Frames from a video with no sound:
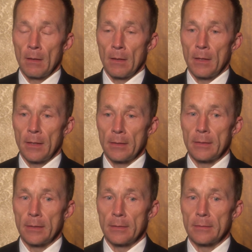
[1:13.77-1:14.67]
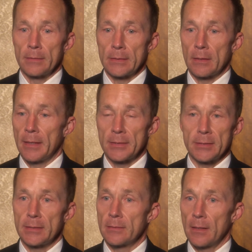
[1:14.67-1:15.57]
And, uh, and
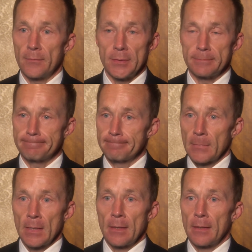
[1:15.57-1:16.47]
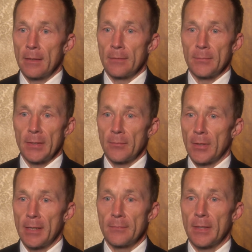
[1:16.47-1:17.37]
colonocytes love it. Um, they
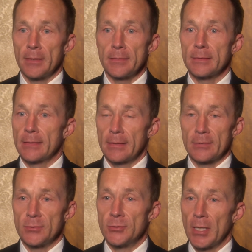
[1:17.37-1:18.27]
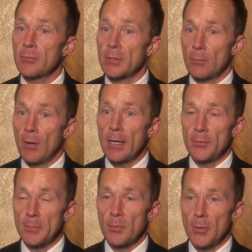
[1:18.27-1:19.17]
thrive on it, and that's generally why
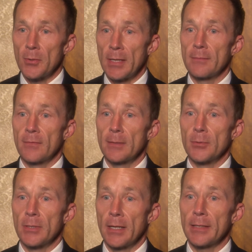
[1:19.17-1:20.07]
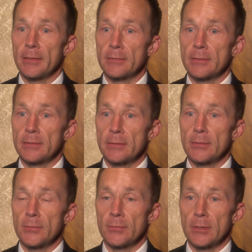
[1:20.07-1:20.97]
we promote high fiber diets is
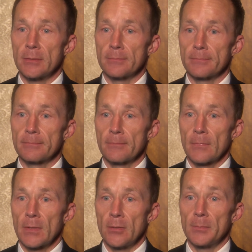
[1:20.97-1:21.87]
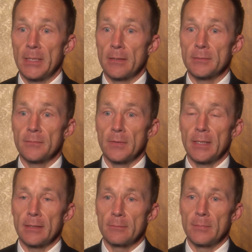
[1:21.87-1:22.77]
to, um, you know, because of
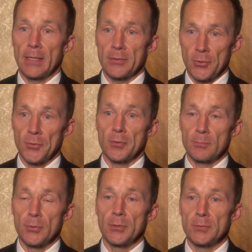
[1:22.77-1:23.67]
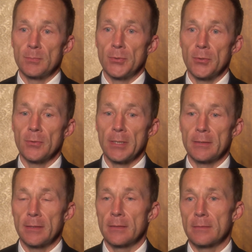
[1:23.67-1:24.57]
that bacterial produced
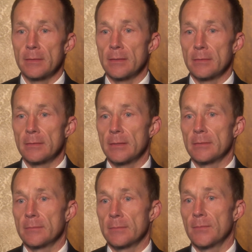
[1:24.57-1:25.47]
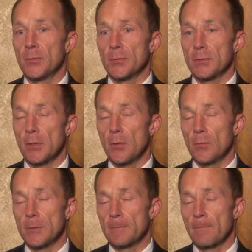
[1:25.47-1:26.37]
butyrate that, that then fuels the
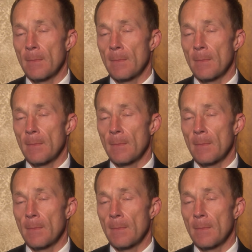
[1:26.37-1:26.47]
colon.